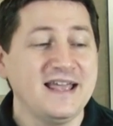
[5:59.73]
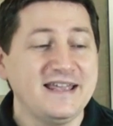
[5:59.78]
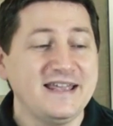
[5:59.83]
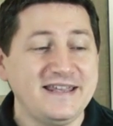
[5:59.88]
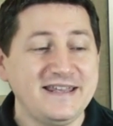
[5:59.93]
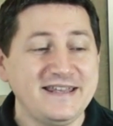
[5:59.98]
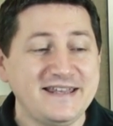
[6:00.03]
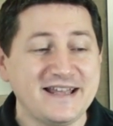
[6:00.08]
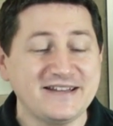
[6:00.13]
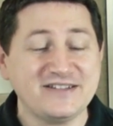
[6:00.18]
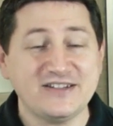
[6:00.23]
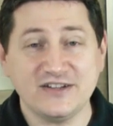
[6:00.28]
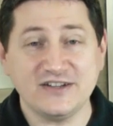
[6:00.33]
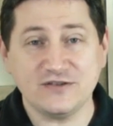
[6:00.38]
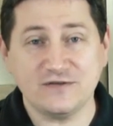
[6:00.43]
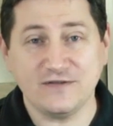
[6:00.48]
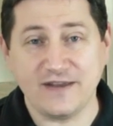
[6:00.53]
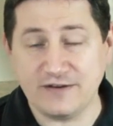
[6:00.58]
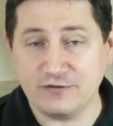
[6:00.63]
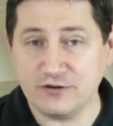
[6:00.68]
he gets
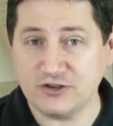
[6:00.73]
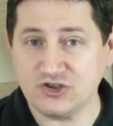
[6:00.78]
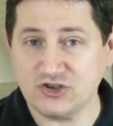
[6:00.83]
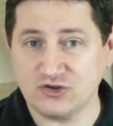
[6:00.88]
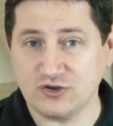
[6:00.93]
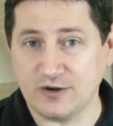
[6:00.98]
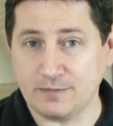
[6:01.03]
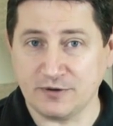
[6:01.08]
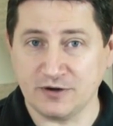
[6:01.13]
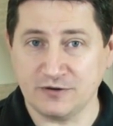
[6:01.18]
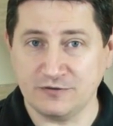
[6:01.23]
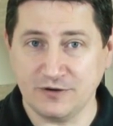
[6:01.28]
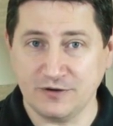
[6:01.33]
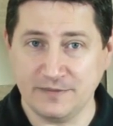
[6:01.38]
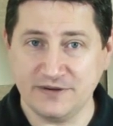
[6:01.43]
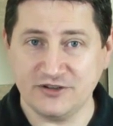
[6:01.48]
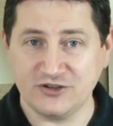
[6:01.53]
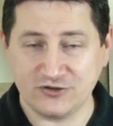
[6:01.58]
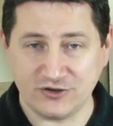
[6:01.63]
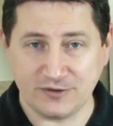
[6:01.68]
his favorite stripper
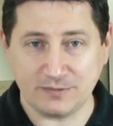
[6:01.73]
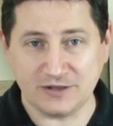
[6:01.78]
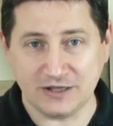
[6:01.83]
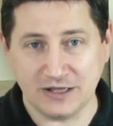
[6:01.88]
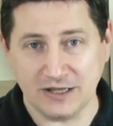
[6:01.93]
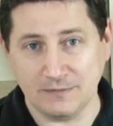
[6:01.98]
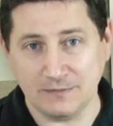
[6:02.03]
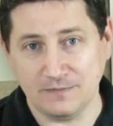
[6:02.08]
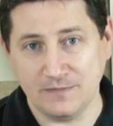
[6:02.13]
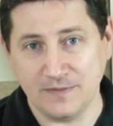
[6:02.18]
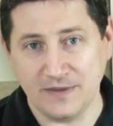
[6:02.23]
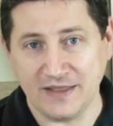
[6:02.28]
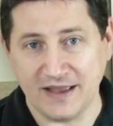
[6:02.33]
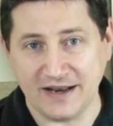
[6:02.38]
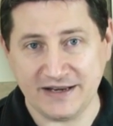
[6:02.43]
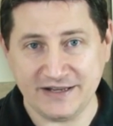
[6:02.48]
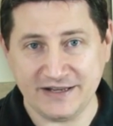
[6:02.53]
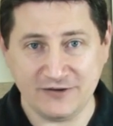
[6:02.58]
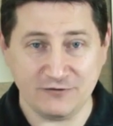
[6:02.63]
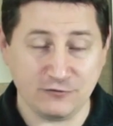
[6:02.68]
from his strip club
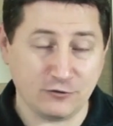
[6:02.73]
that he